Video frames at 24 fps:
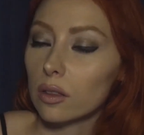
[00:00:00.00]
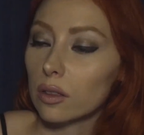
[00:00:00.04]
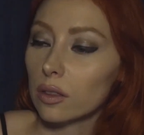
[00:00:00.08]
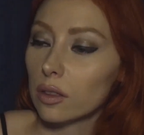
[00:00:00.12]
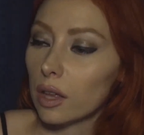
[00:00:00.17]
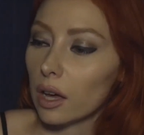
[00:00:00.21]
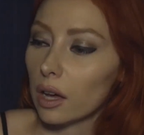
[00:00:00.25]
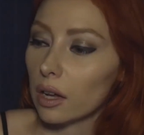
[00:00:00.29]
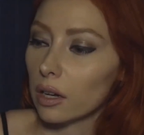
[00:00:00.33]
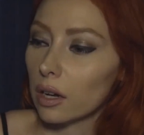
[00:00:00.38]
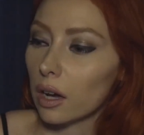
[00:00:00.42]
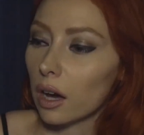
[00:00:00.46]

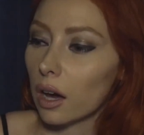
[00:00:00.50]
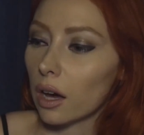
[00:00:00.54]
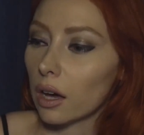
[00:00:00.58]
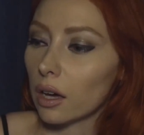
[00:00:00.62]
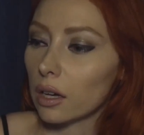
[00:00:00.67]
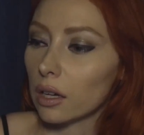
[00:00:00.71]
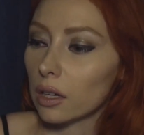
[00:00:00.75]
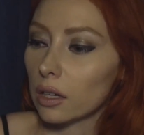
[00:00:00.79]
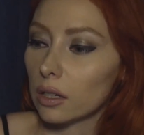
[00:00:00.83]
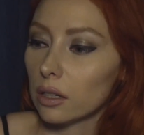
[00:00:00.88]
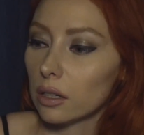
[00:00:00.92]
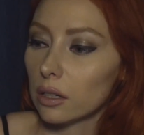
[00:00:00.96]
that
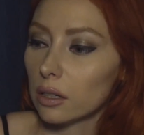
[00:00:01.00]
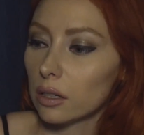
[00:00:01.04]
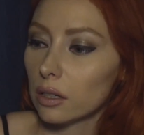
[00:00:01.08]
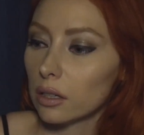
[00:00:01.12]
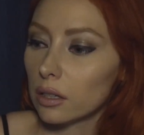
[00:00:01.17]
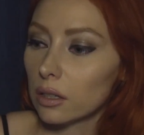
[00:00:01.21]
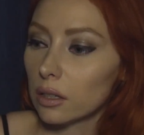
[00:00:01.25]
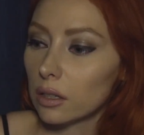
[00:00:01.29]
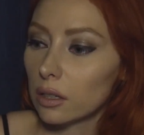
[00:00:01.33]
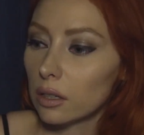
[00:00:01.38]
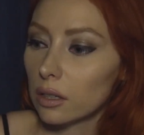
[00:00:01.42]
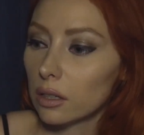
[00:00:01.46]
I
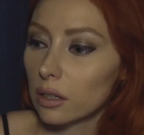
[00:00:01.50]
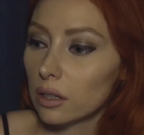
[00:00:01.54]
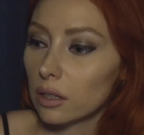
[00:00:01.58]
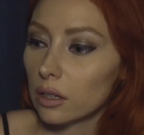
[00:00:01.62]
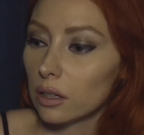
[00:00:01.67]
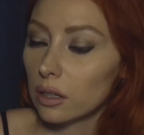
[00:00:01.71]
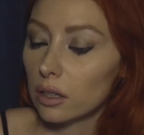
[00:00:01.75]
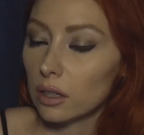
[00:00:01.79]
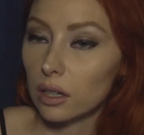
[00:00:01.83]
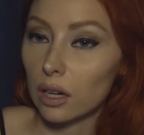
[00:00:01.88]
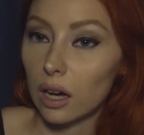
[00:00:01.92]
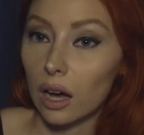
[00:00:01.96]

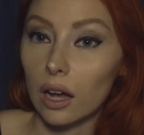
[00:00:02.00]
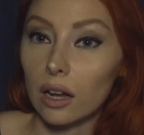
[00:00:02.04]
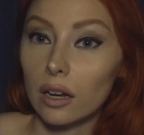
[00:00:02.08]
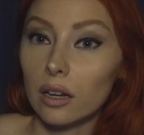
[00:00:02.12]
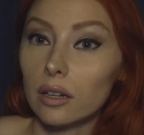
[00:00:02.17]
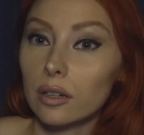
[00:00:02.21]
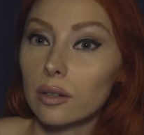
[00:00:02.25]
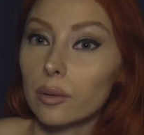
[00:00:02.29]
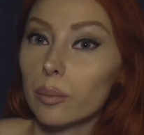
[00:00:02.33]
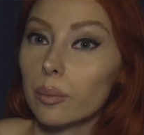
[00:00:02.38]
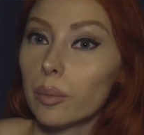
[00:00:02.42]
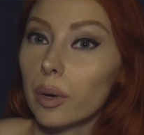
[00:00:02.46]
got
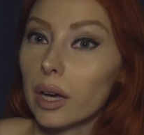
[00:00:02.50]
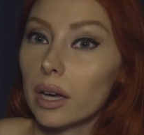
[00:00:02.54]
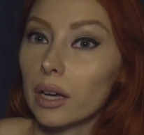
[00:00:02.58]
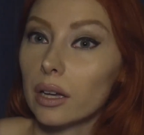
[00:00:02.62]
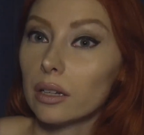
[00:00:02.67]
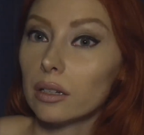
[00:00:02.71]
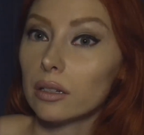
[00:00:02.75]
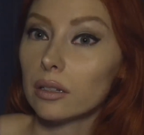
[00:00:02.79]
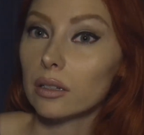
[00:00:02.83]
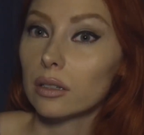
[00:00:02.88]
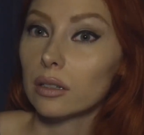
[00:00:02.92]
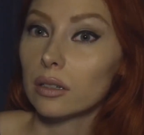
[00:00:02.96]
out of
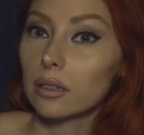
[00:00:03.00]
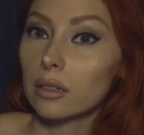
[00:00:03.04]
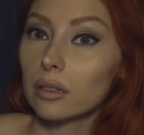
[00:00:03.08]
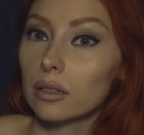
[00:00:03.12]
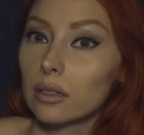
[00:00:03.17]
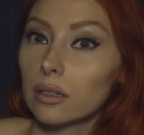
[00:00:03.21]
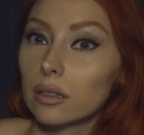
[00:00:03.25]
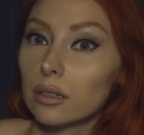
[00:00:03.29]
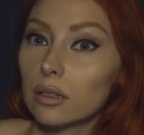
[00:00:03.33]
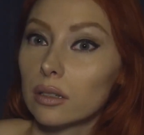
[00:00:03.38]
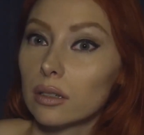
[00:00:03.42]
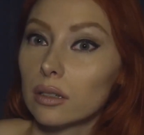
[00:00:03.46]
bed
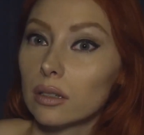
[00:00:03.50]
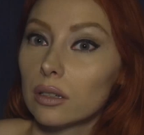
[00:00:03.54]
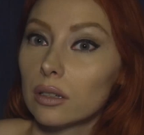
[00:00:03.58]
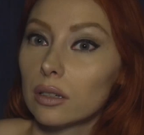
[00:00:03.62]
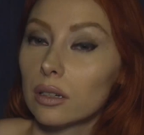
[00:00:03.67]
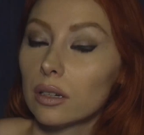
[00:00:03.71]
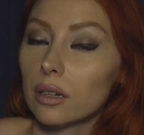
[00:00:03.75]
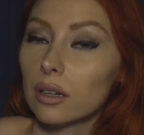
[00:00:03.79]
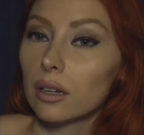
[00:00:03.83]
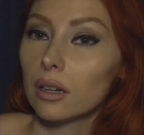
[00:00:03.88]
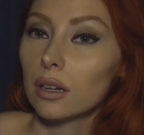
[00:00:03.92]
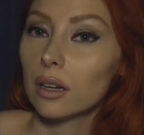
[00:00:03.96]

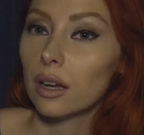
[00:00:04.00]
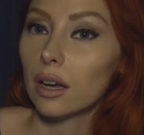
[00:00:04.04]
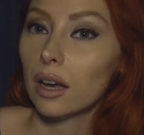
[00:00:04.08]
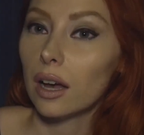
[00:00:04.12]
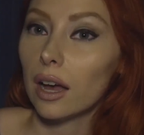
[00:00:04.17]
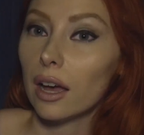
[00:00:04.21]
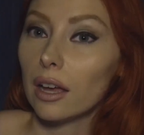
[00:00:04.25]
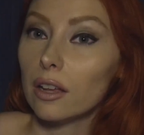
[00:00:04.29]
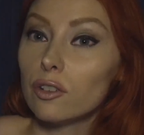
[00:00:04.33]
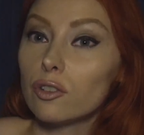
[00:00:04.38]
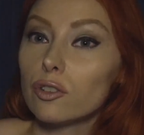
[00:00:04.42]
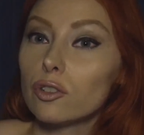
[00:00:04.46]

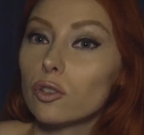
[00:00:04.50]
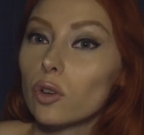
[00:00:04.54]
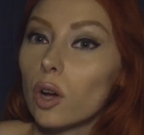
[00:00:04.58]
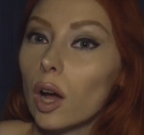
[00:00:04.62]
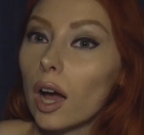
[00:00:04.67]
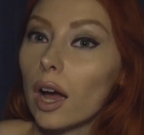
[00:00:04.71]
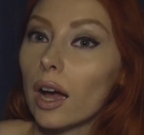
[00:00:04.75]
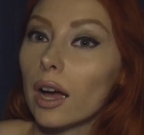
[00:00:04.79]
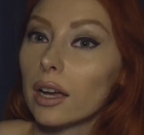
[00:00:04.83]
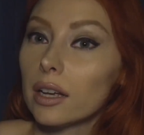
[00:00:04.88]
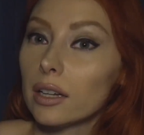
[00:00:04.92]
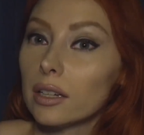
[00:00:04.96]
and
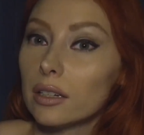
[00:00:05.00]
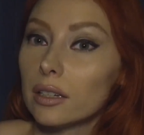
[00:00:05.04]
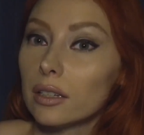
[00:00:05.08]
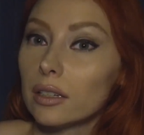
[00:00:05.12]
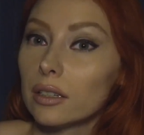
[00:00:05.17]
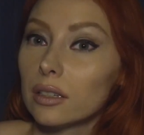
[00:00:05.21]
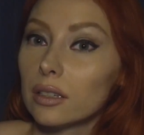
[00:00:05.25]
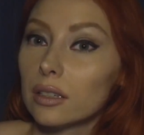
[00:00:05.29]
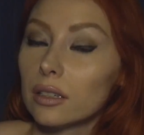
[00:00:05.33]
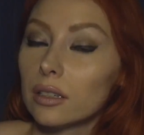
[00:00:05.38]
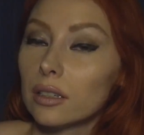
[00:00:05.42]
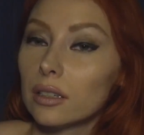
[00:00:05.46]
tried
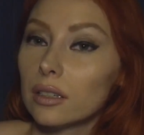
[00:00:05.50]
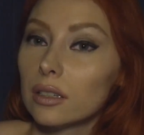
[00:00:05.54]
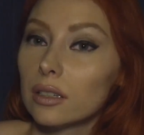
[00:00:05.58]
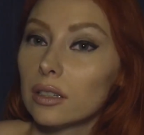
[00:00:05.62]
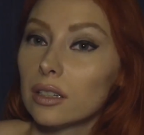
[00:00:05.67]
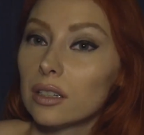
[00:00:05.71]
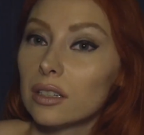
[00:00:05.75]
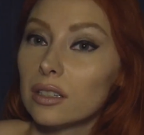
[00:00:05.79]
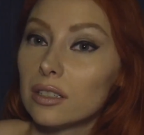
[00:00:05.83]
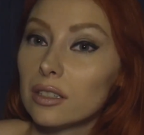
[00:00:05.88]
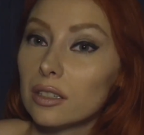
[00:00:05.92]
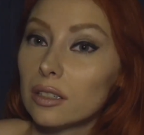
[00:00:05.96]

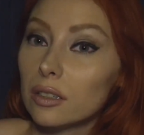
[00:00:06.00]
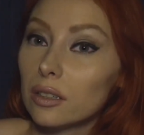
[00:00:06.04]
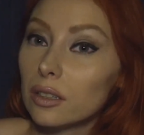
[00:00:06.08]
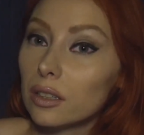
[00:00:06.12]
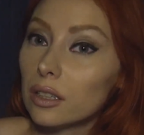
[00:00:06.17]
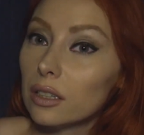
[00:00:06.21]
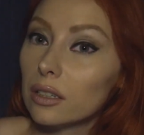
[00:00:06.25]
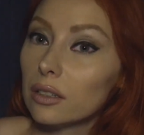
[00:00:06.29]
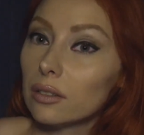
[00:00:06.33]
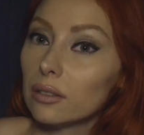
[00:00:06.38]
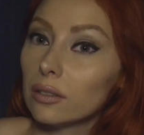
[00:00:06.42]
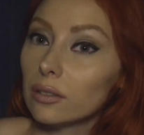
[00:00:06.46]
to
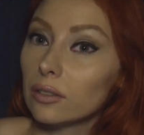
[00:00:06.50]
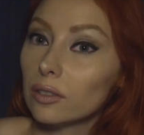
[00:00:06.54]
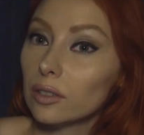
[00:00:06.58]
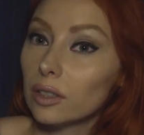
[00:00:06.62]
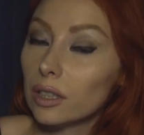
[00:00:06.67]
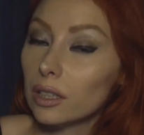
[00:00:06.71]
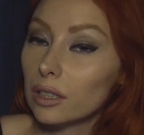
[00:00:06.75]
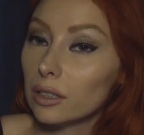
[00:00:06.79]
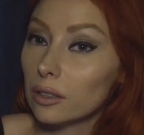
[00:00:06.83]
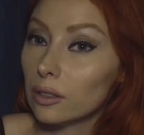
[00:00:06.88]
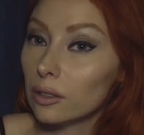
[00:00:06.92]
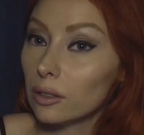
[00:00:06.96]
live
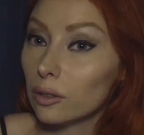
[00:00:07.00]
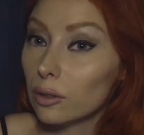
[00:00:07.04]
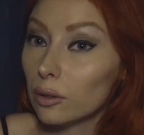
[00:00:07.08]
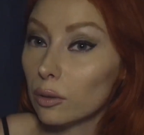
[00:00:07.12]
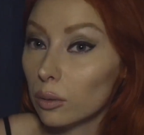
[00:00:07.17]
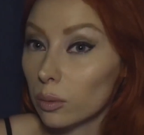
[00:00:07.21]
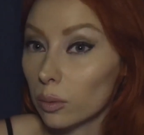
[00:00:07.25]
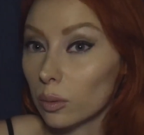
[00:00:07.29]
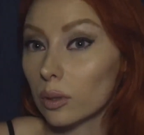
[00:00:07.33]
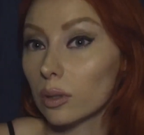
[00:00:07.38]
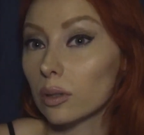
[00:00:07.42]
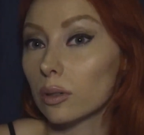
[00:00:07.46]
in the
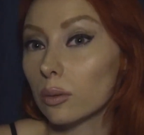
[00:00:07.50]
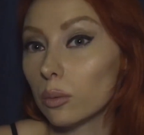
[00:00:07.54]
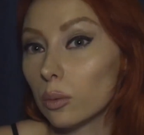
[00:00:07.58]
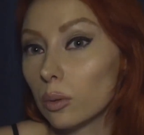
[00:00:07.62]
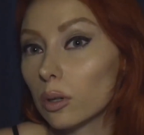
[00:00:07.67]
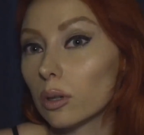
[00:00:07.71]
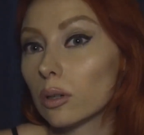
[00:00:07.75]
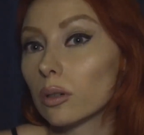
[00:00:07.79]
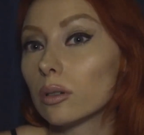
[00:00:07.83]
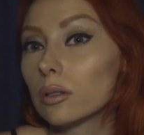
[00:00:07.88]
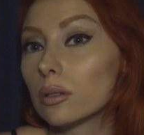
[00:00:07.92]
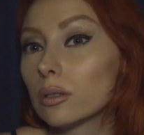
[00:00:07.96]
real
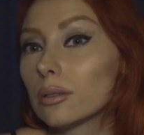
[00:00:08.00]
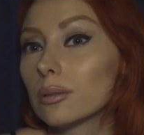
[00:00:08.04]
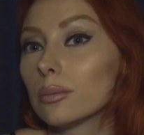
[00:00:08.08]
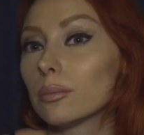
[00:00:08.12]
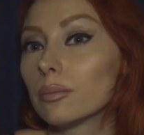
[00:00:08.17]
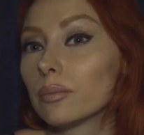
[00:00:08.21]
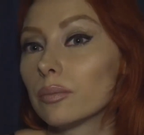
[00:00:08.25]
world.